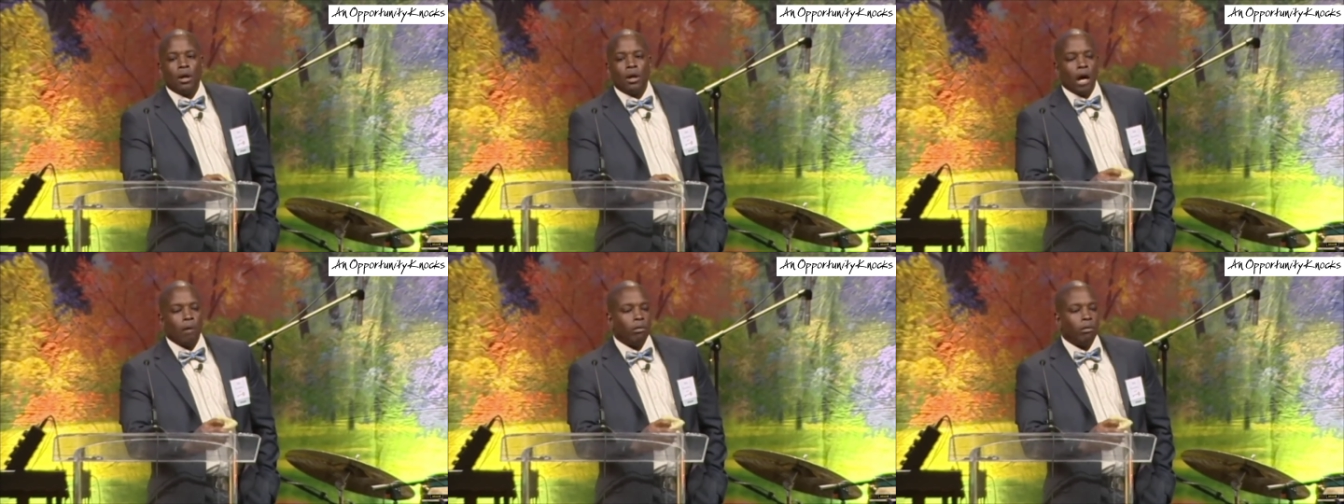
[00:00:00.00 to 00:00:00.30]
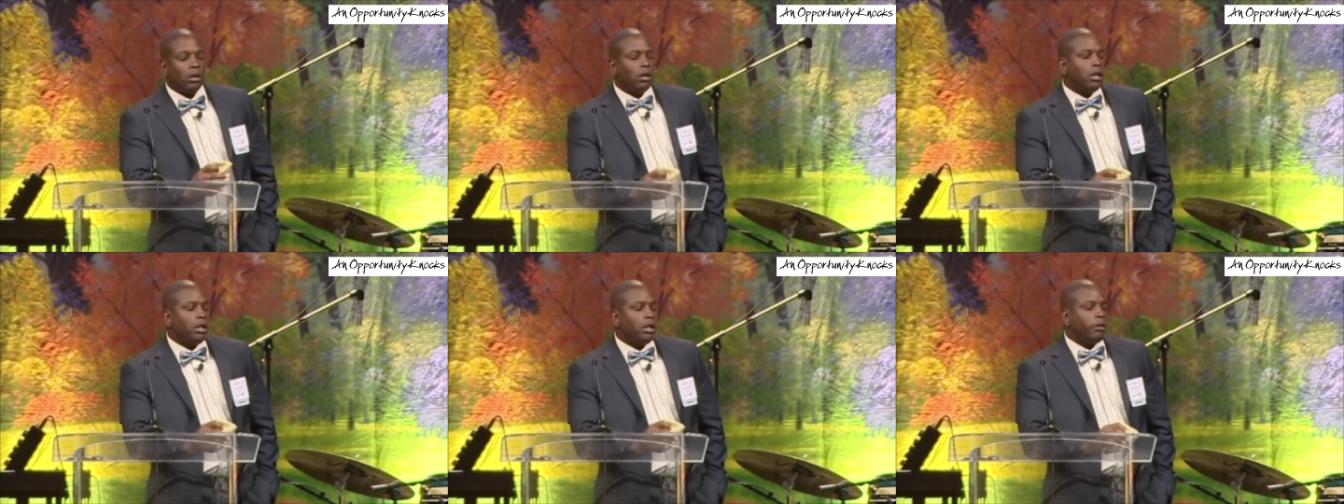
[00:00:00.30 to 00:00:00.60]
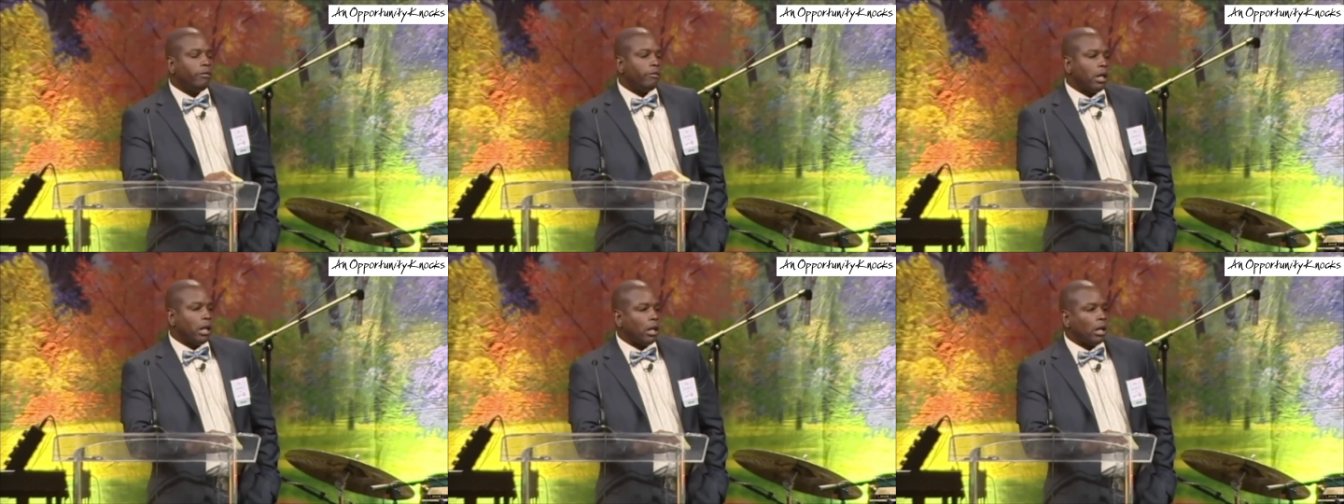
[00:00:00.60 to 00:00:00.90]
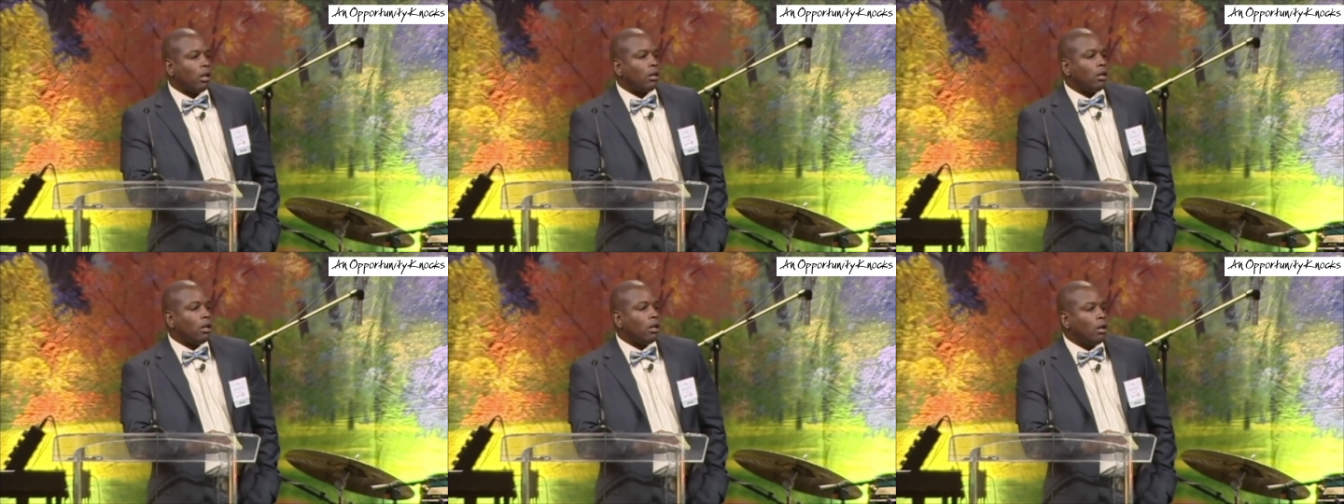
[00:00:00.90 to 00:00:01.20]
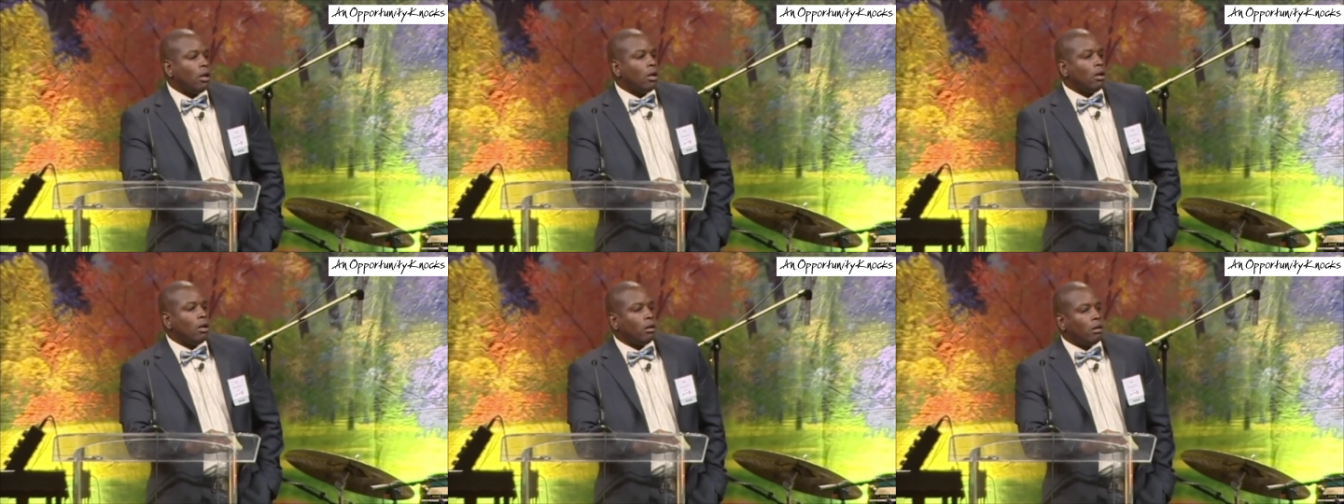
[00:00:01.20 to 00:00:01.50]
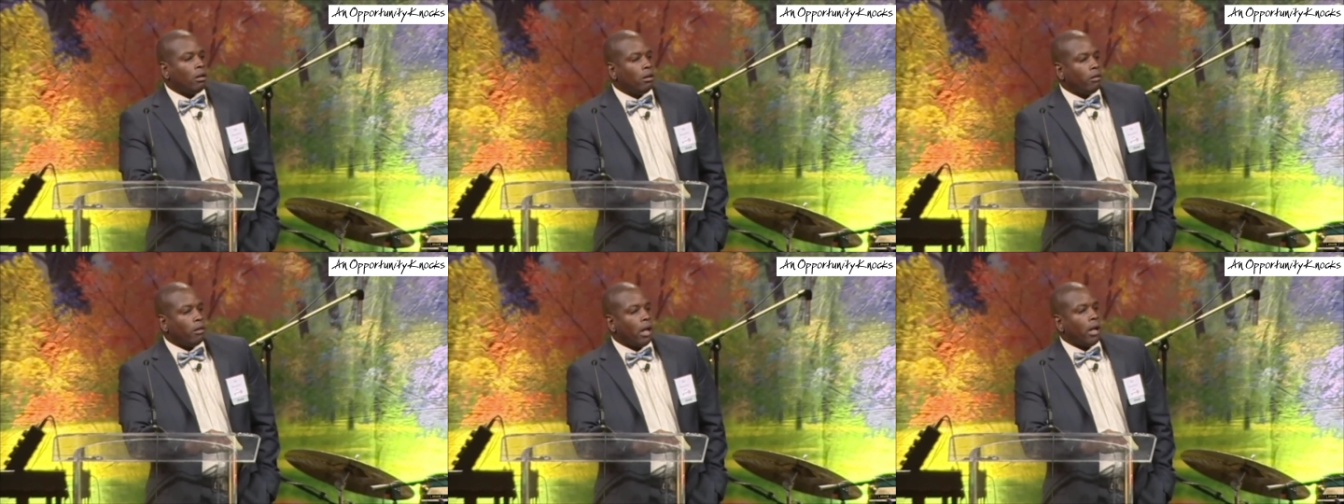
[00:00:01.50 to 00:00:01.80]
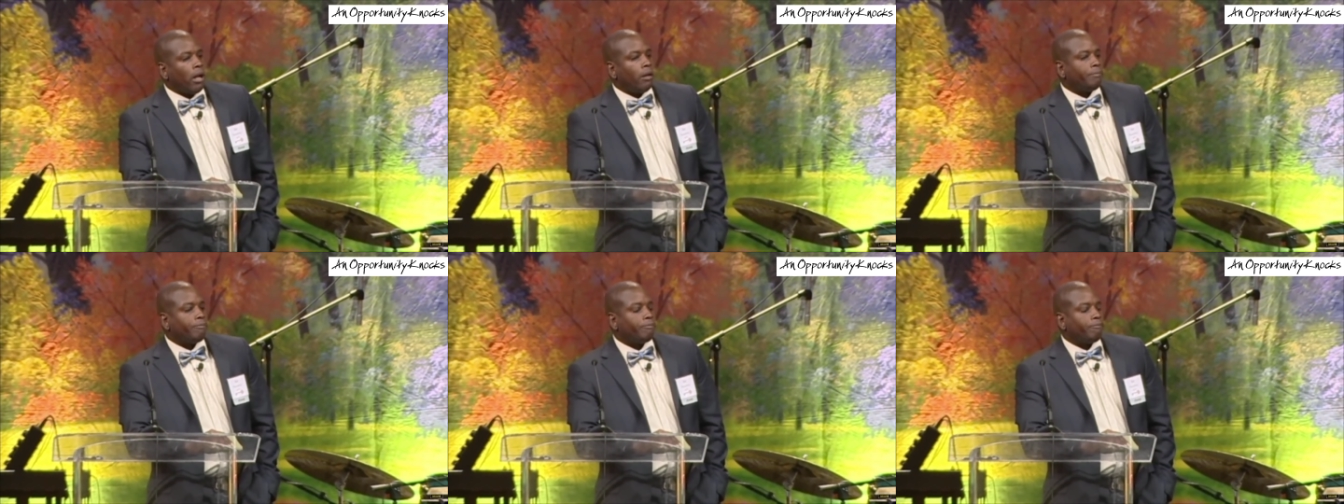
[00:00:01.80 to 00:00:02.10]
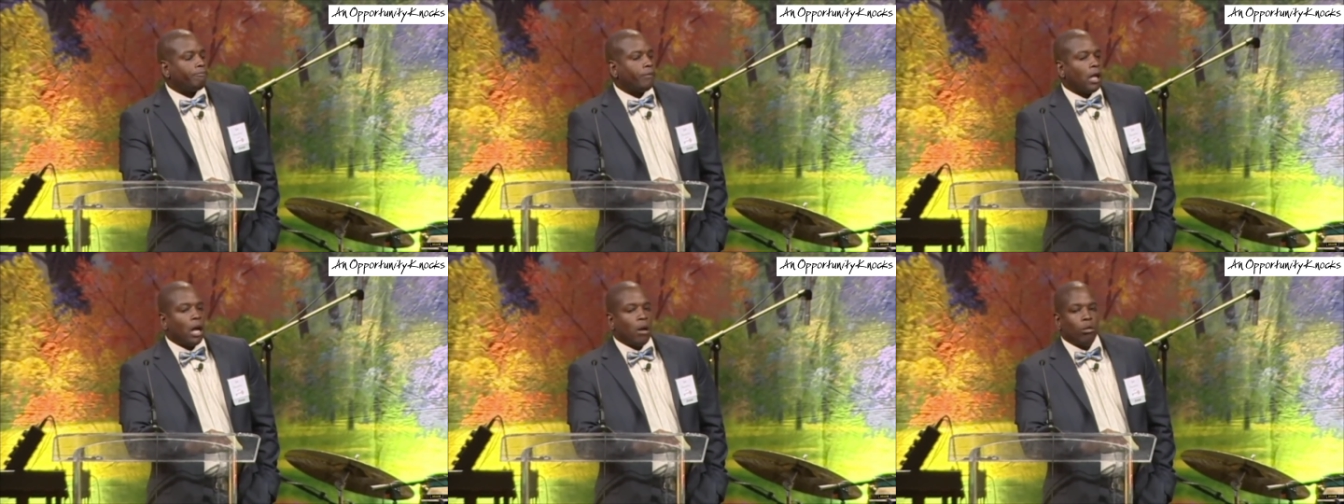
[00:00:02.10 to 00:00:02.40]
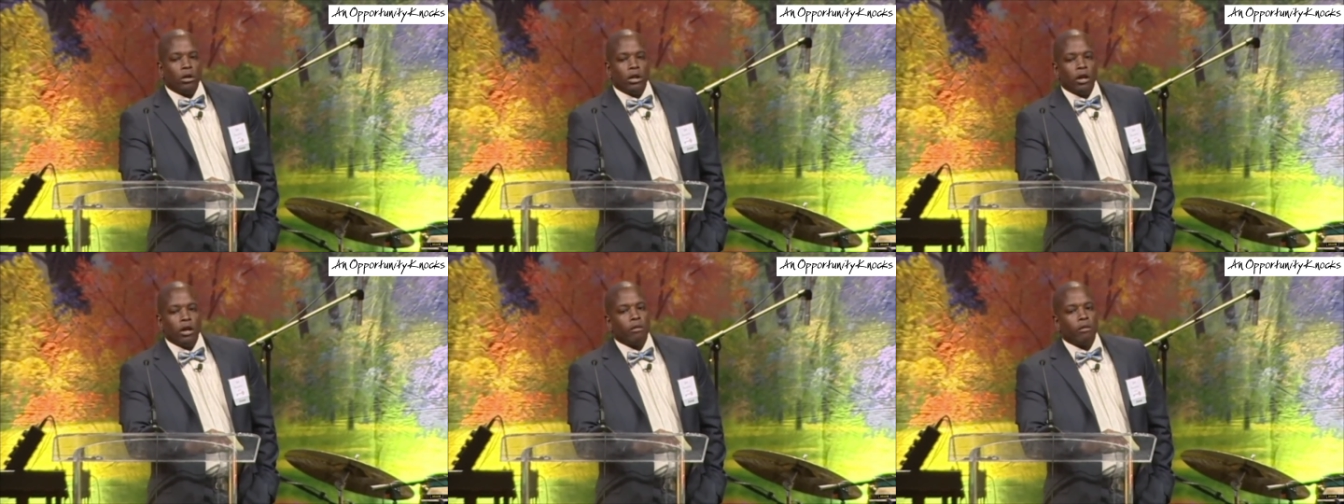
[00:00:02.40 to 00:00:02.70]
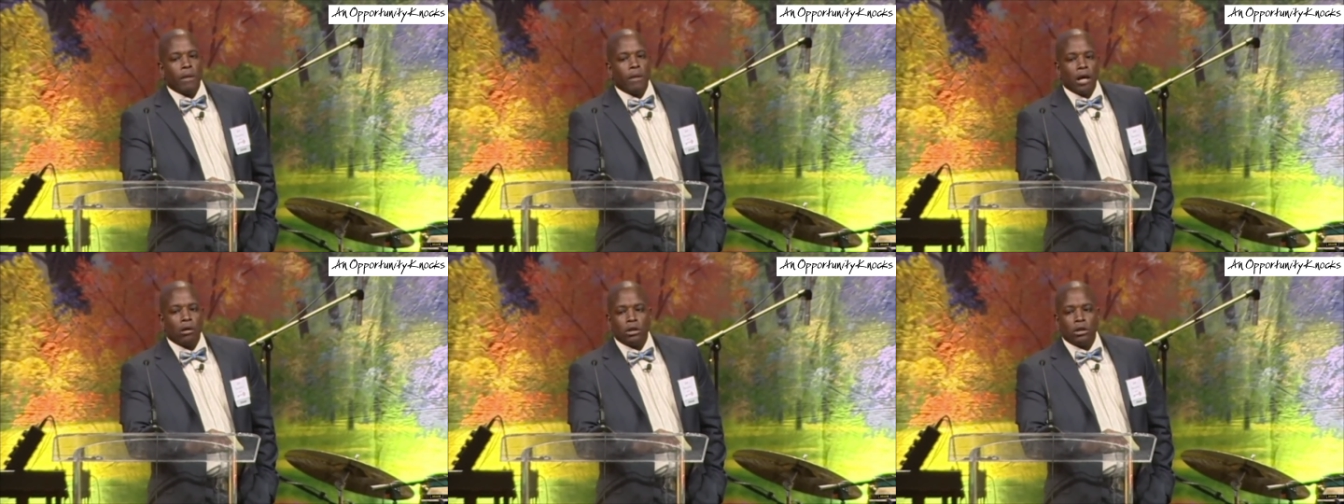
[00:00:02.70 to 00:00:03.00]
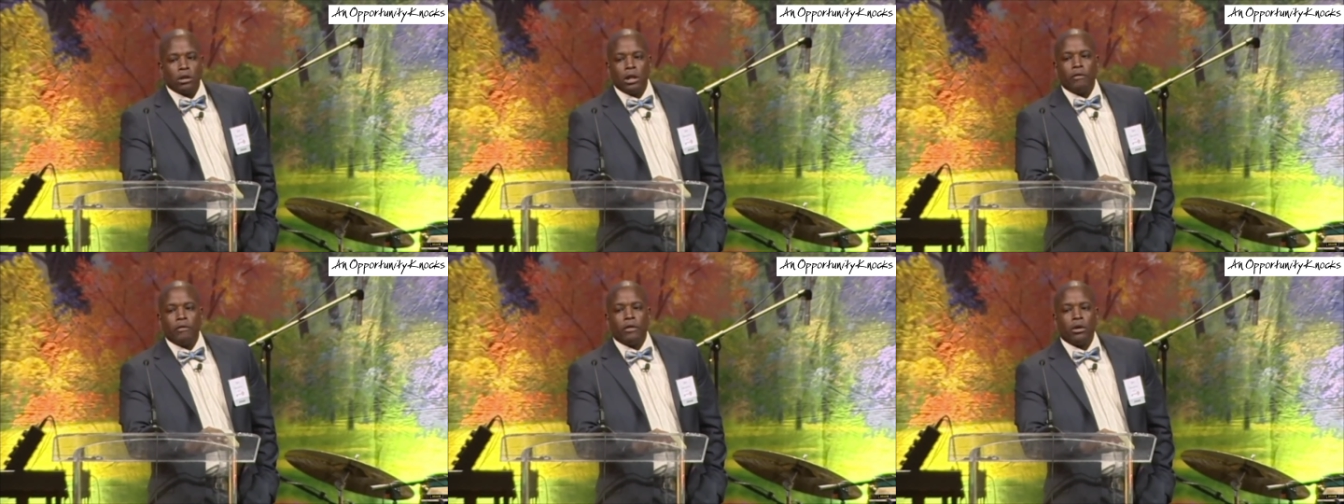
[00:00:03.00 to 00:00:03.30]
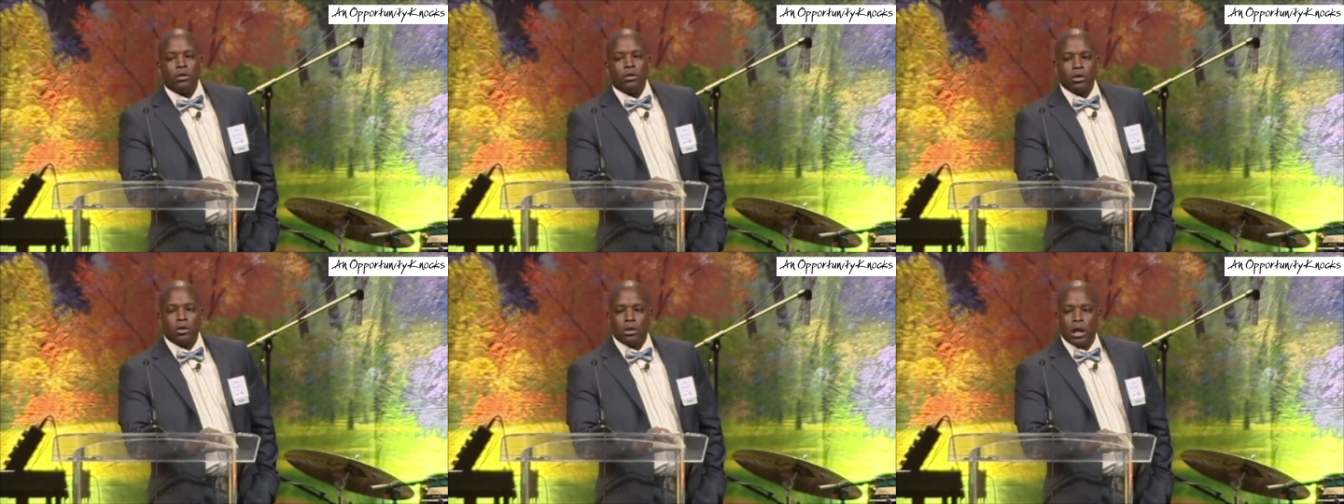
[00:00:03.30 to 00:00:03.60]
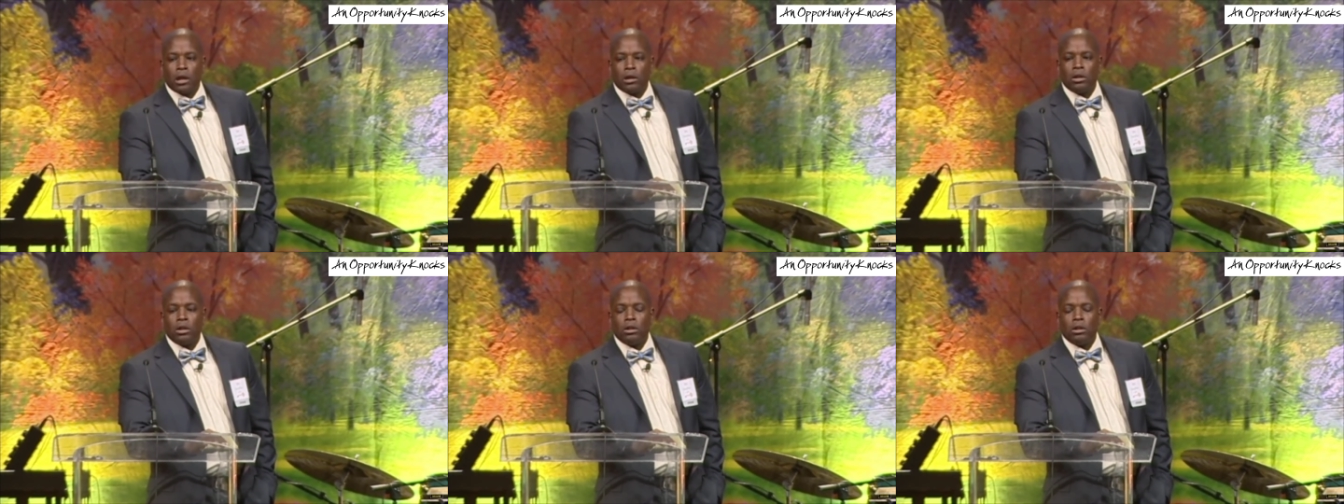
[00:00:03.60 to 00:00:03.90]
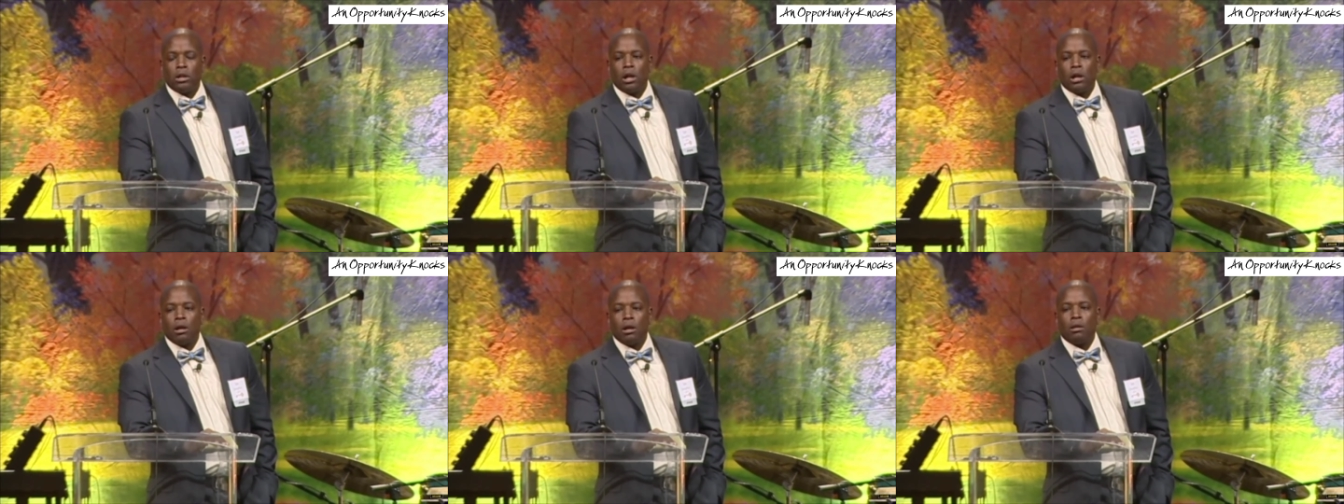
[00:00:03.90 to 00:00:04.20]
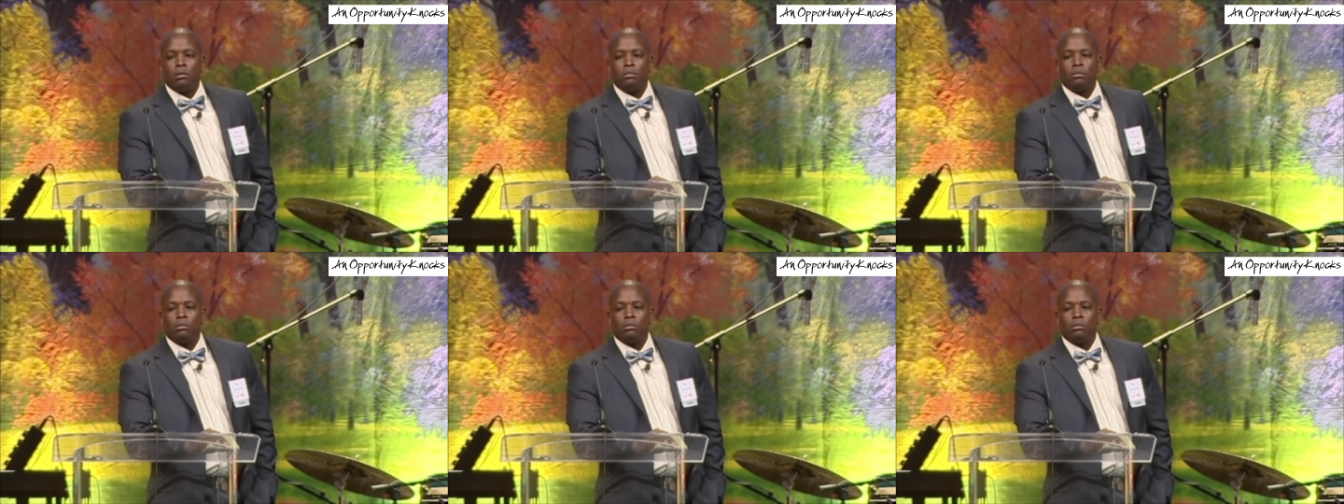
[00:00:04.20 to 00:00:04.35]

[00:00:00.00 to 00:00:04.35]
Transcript: I believed that I would never amount to anything, just like she said.